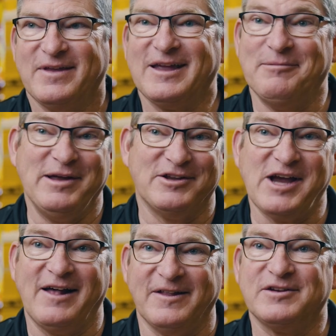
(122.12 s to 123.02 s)
can be a
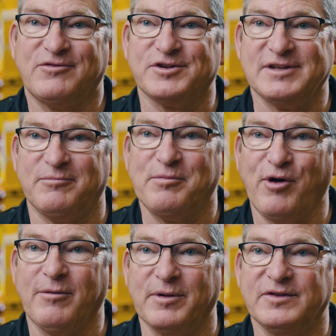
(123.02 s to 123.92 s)
challenge for some
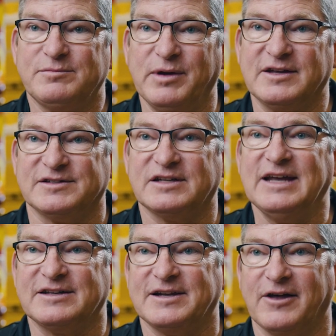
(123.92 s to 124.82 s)
departments because it
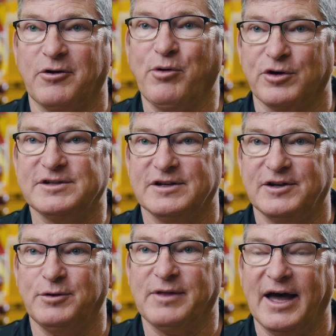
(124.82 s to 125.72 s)
takes another person
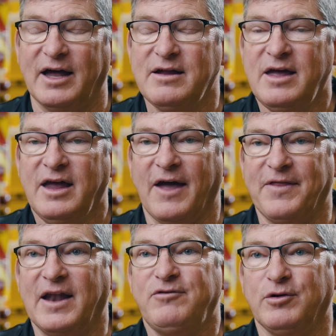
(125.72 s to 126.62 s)
to do that.
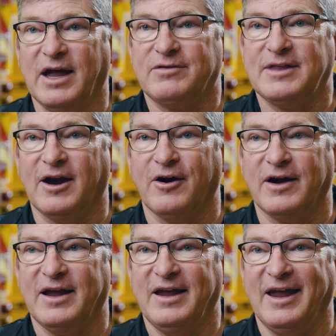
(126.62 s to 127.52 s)
And then if you get there
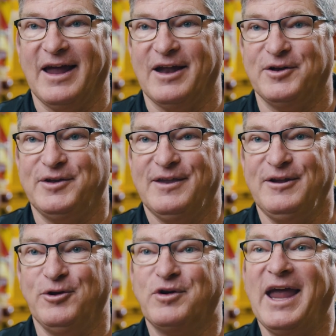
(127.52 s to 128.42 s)
and
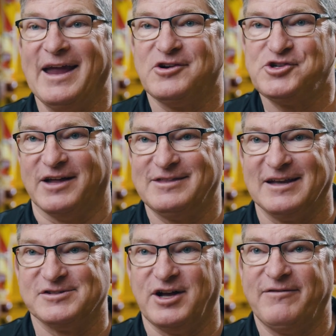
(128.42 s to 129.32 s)
you can't shut
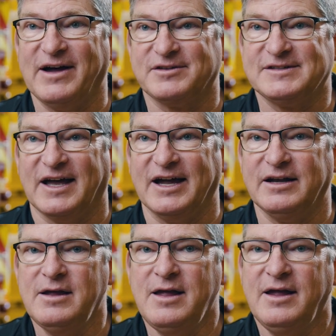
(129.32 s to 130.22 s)
things off
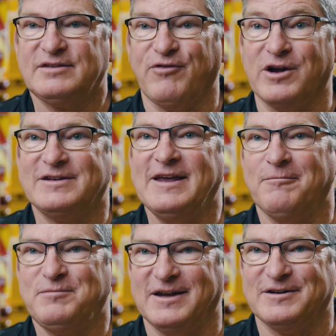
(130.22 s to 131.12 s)
outside, it's very
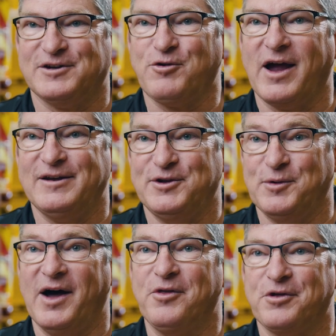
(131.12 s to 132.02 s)
tempting to try and
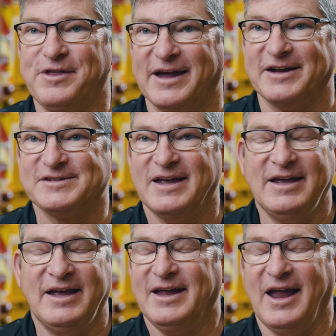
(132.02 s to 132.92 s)
do other things,
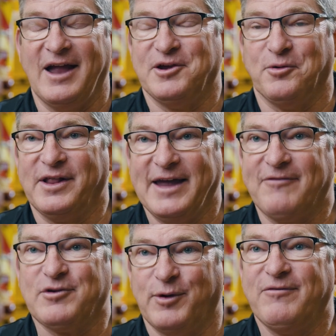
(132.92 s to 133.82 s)
and you really
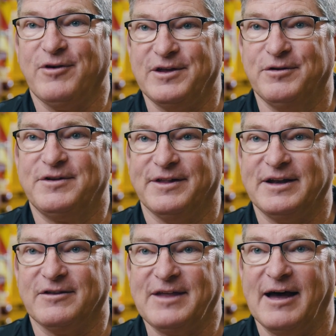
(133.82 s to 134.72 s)
have to wait for the
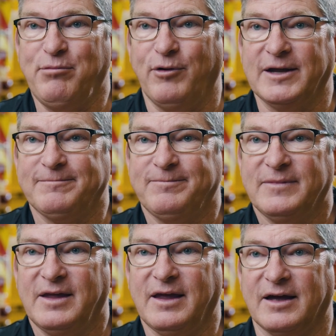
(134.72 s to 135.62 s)
utility at that point.
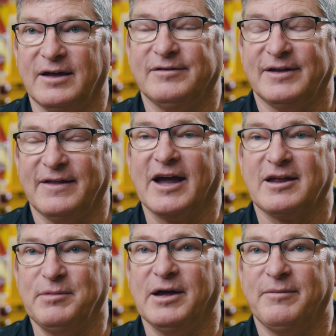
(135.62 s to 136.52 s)
And that
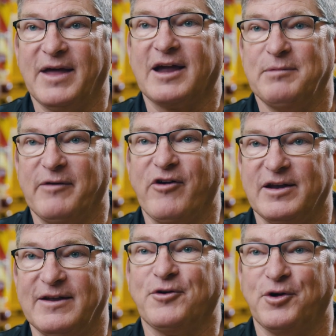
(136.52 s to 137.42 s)
can be a
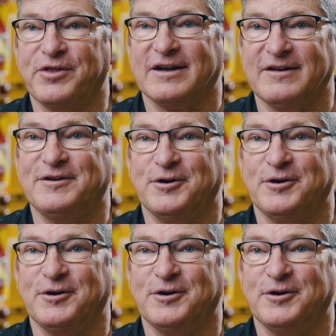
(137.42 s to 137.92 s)
very difficult thing to